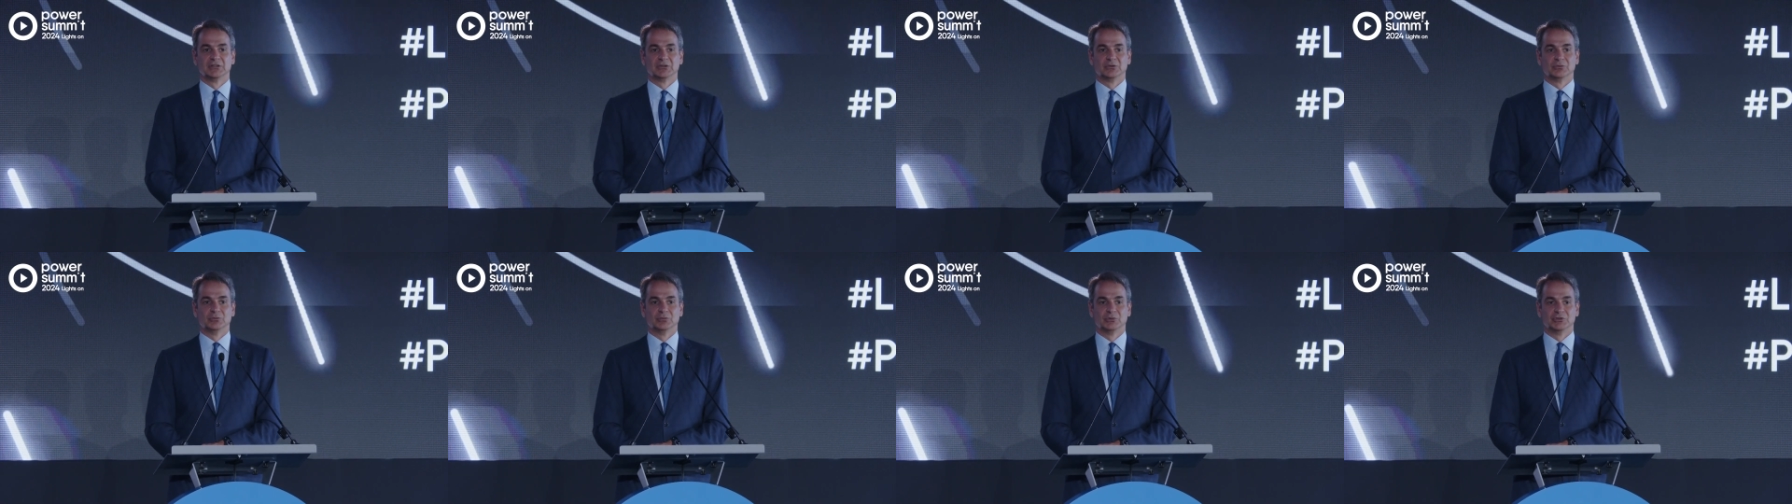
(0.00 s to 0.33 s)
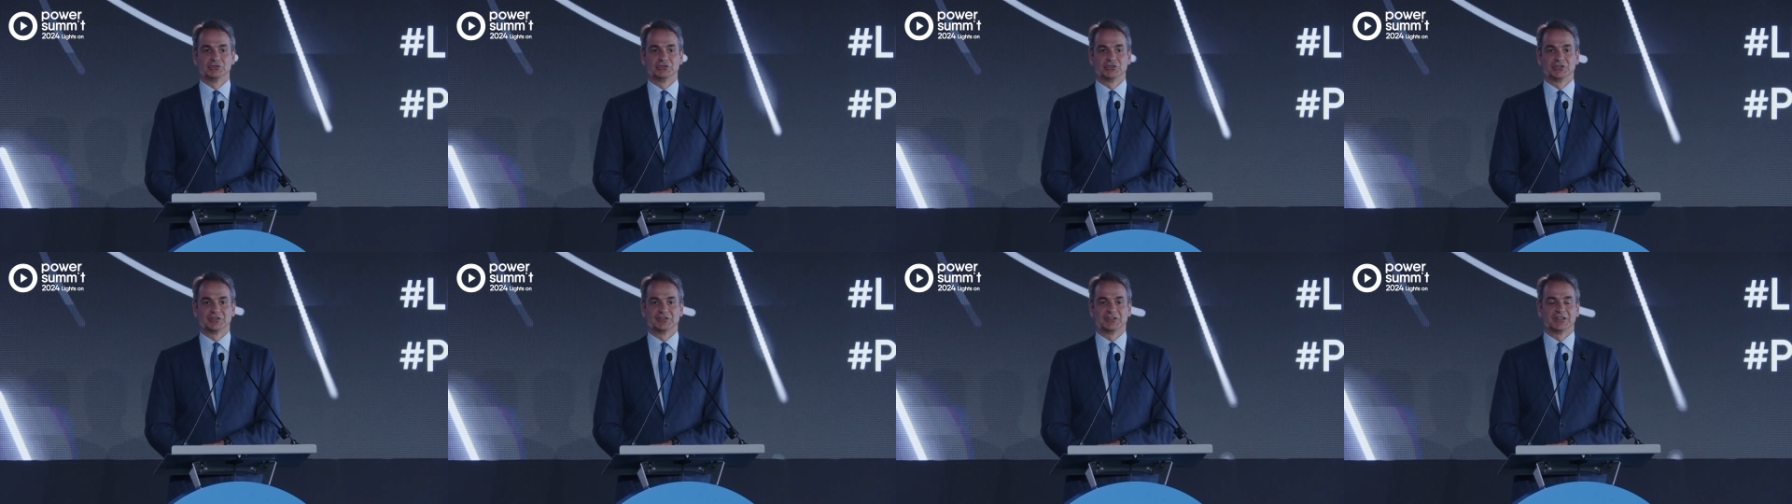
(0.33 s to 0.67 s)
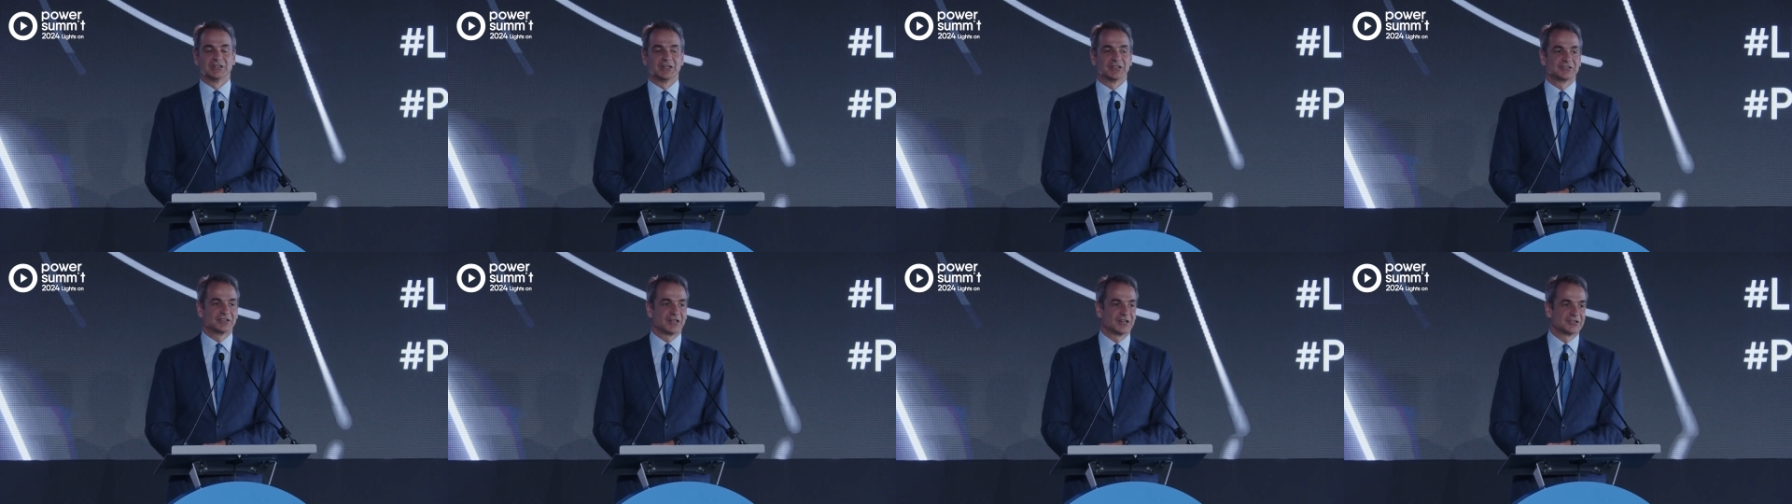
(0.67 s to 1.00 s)
which is a
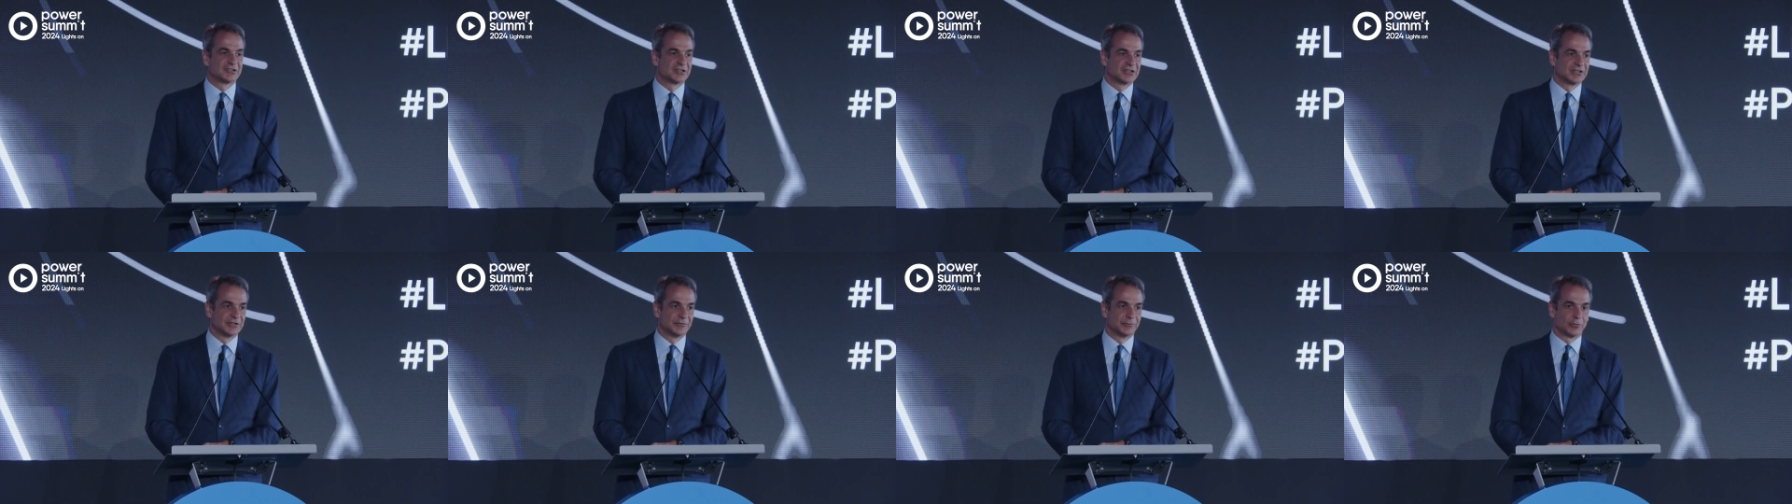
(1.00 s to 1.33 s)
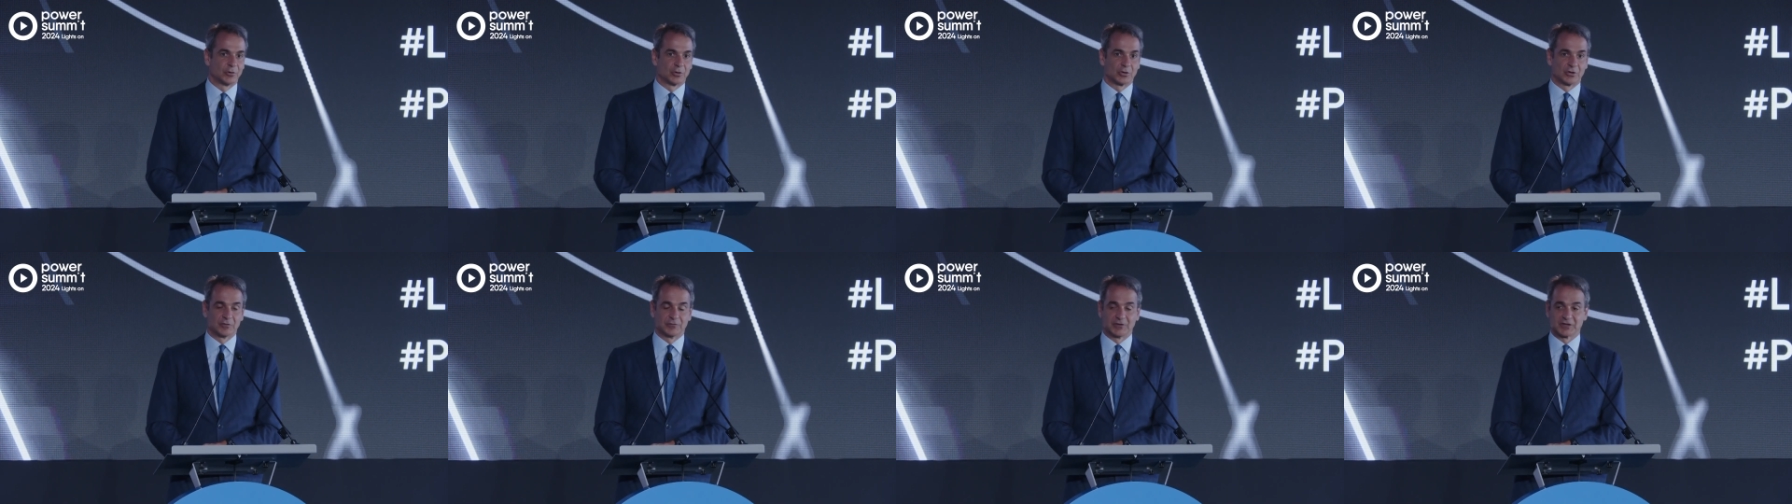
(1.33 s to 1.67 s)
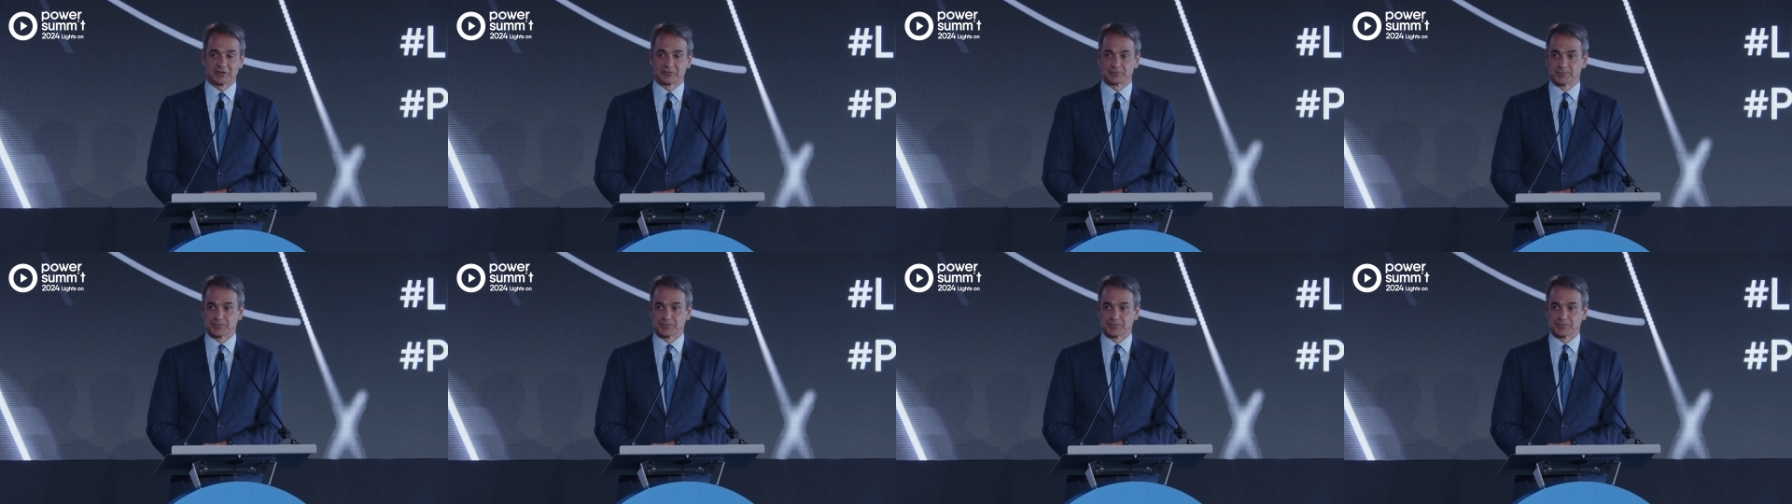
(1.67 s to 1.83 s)
necessity for all of us,